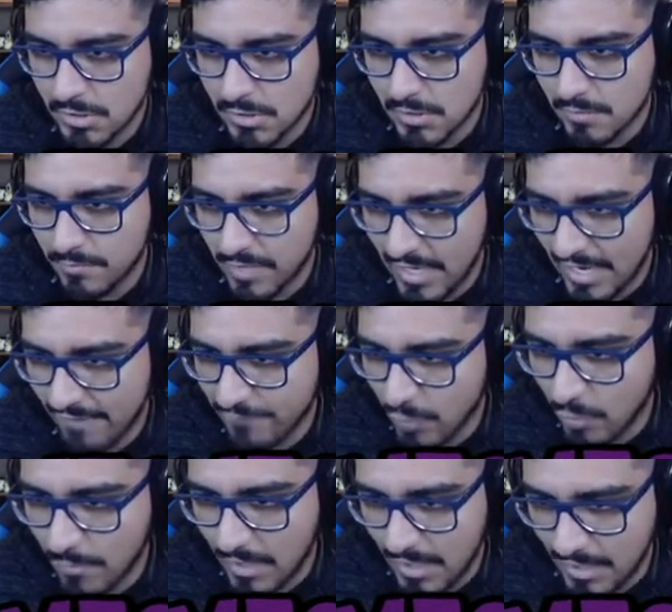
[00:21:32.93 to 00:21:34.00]
But I have
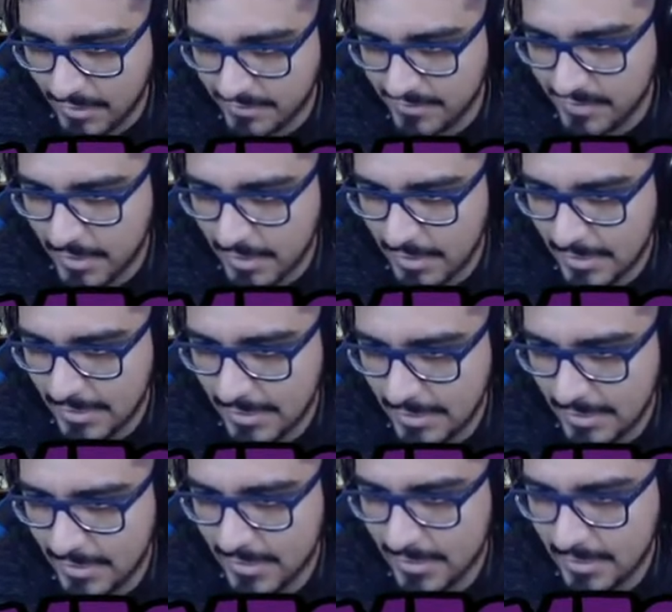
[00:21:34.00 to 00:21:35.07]
no mons
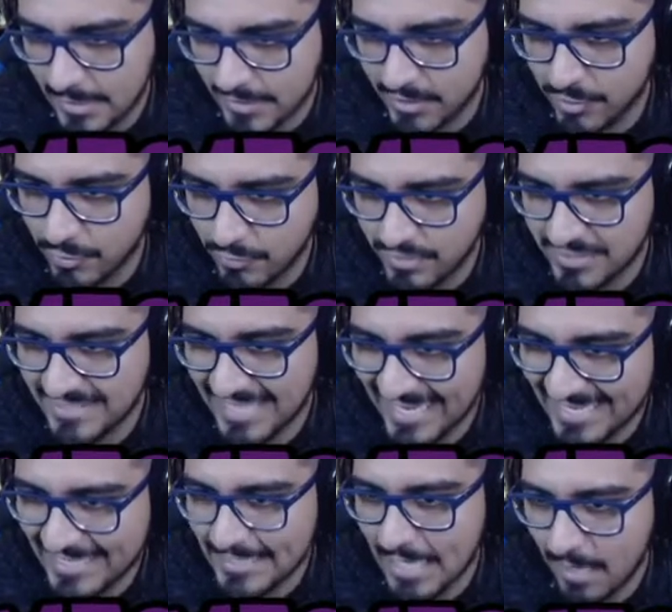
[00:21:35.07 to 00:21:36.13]
that can do
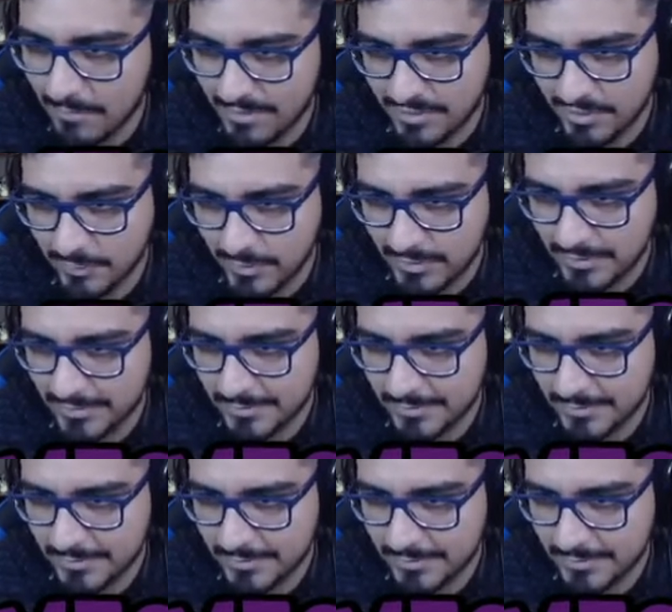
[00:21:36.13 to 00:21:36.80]
steady damage to it.